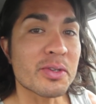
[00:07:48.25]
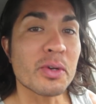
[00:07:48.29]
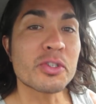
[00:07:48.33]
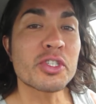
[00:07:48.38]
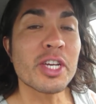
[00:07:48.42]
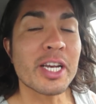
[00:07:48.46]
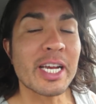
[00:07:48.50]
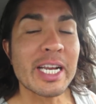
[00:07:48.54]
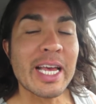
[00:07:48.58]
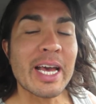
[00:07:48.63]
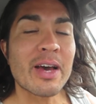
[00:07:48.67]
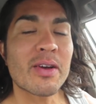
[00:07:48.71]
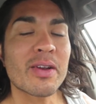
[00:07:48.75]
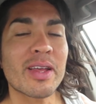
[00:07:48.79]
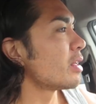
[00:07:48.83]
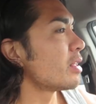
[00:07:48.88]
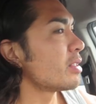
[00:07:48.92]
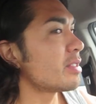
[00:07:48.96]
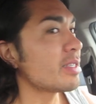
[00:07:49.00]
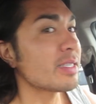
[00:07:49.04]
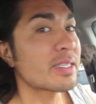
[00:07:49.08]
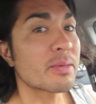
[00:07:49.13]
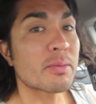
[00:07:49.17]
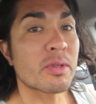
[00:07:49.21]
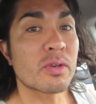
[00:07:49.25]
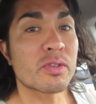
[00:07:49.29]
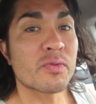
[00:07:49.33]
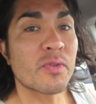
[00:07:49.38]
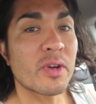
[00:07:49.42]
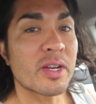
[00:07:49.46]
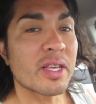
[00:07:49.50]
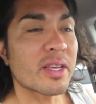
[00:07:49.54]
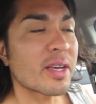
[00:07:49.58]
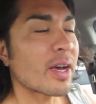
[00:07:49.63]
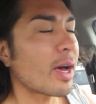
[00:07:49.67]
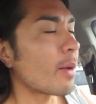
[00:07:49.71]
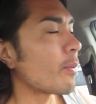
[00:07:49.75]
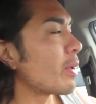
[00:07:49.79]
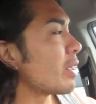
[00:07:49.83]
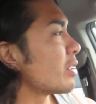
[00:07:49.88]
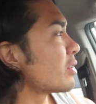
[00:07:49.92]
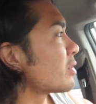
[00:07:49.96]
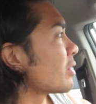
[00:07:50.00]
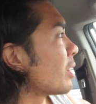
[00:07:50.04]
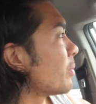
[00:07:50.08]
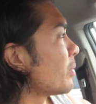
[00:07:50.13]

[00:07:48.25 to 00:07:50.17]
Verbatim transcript: Go check it out and see some of those funny comments.